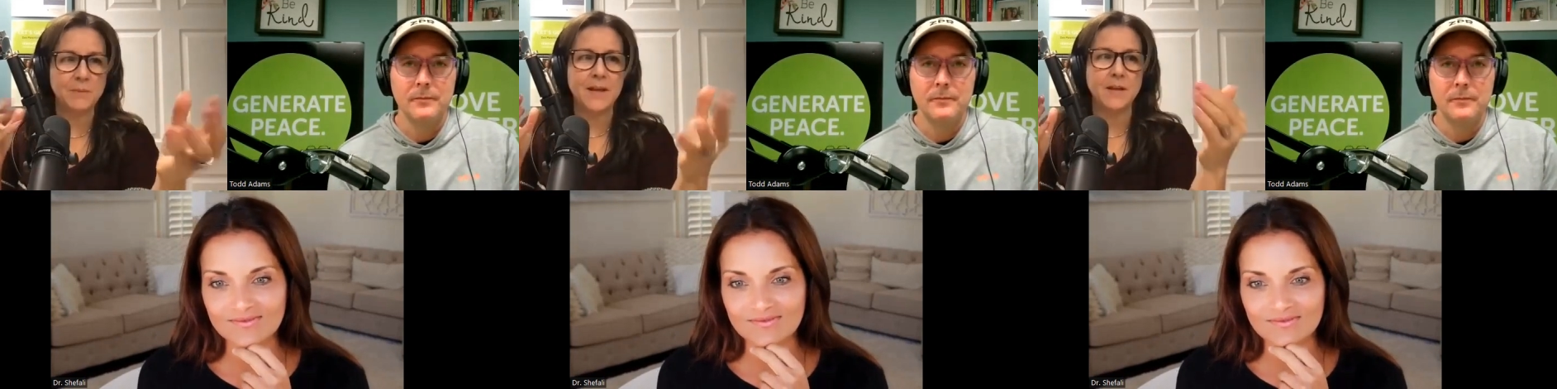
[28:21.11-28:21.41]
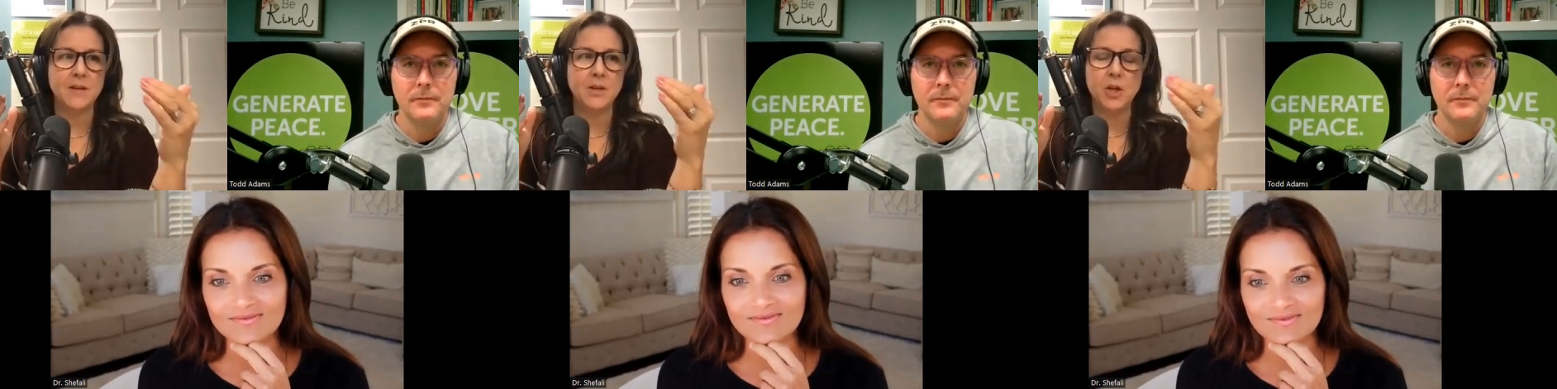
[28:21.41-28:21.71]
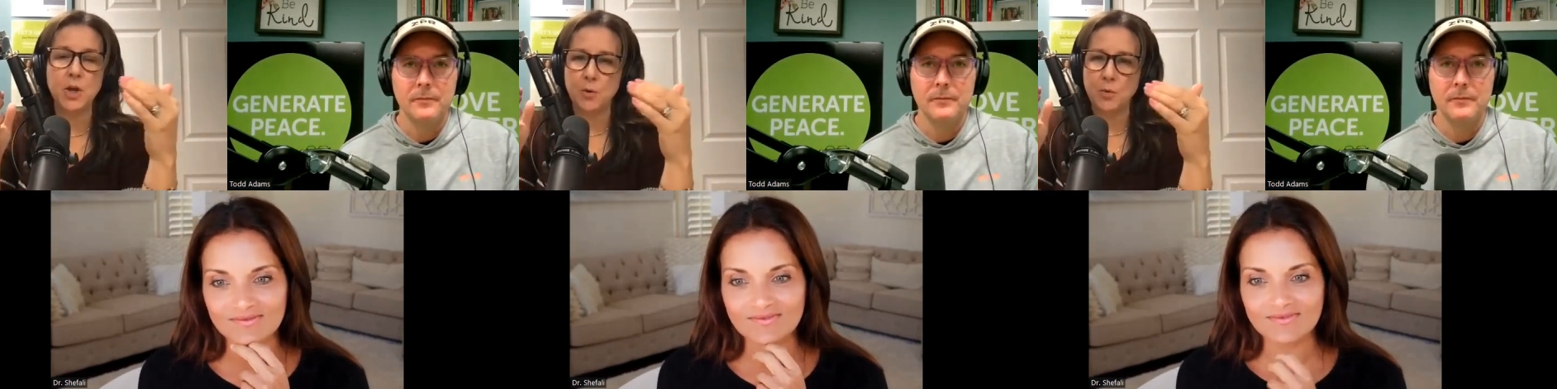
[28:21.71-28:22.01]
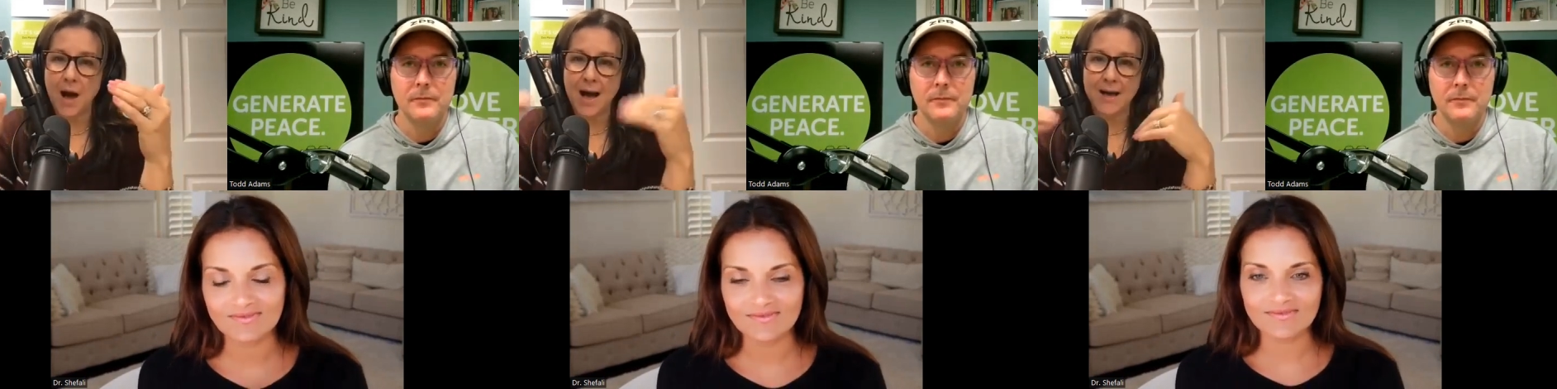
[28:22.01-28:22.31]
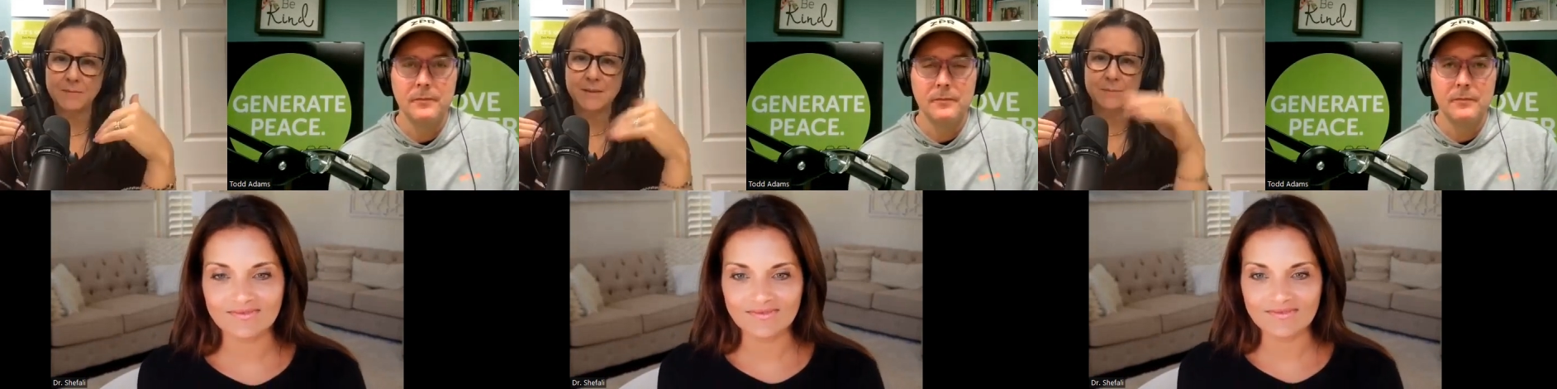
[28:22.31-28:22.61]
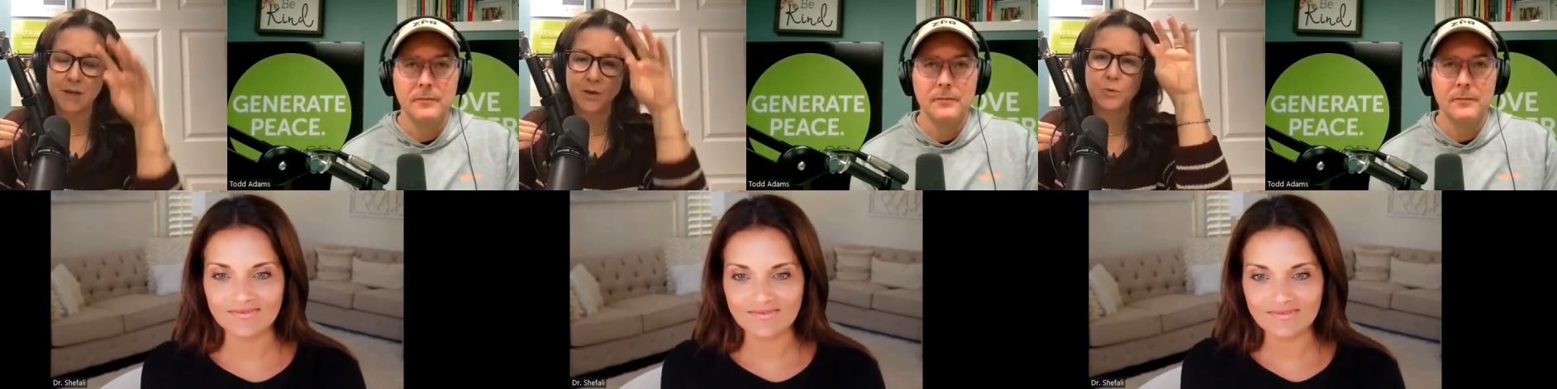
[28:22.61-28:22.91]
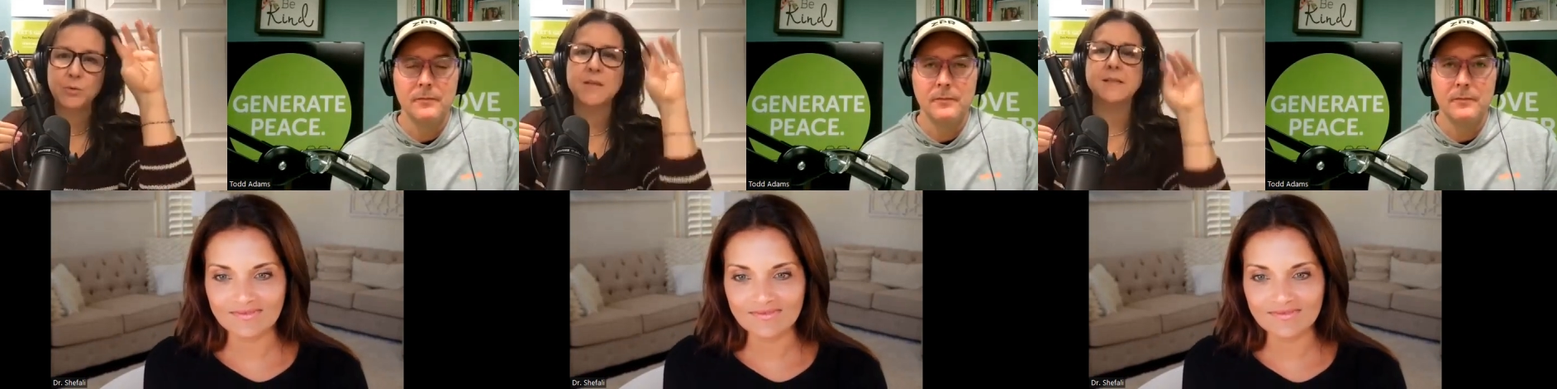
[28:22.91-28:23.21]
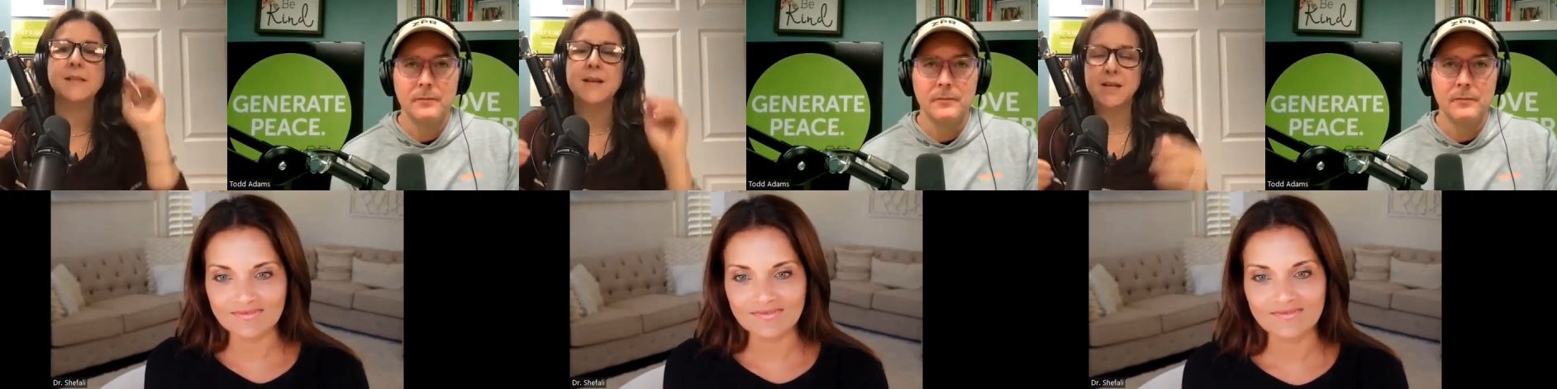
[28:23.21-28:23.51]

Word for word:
Speaker 1: Like, you know, I'm somebody who is,